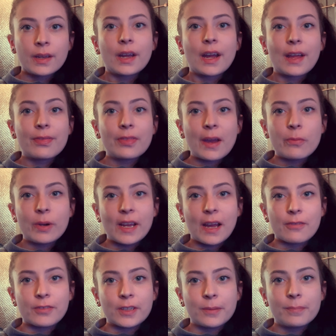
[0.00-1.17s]
And there we
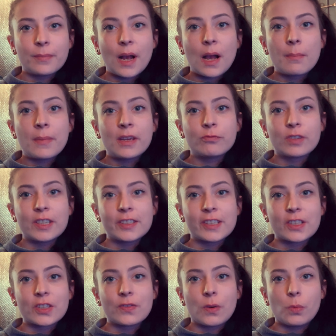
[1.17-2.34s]
have it, our main
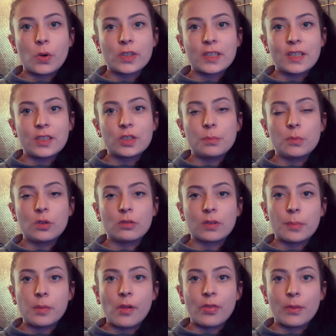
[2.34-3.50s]
reasons for wanting to moor
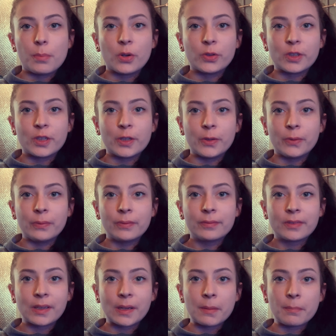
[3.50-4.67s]
up on the pontoon.
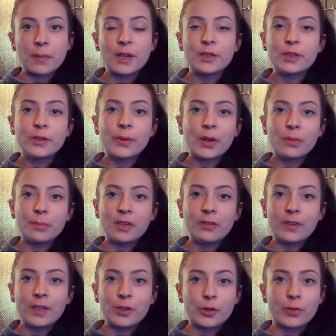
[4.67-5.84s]
I do hope you've
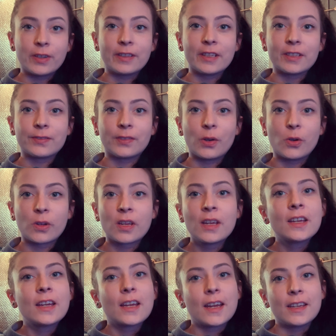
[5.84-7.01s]
enjoyed this vlog,
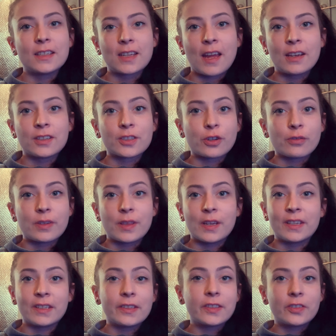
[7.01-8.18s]
and again sorry that
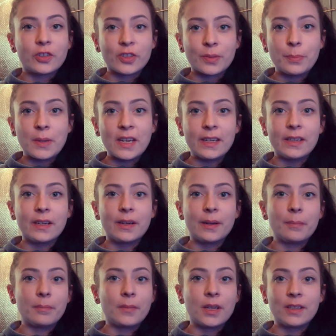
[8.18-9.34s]
it's just me
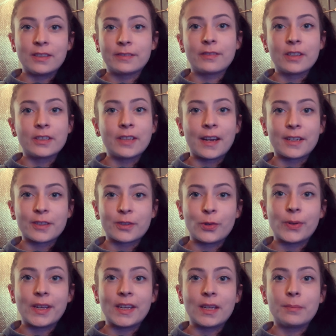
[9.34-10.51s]
and that Dan's
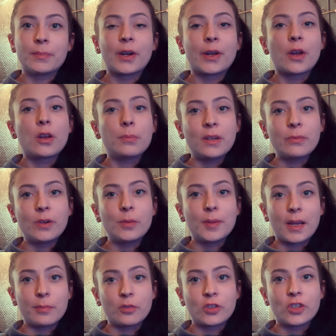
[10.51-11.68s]
not here, but I hope he will be
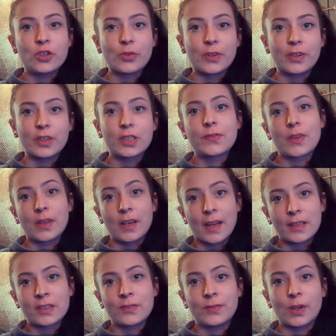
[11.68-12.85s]
able to join us for the
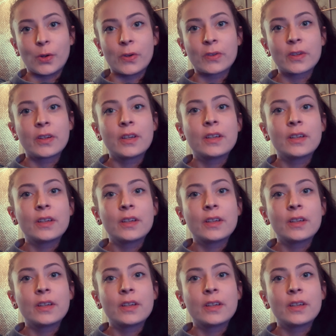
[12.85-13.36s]
next vlog.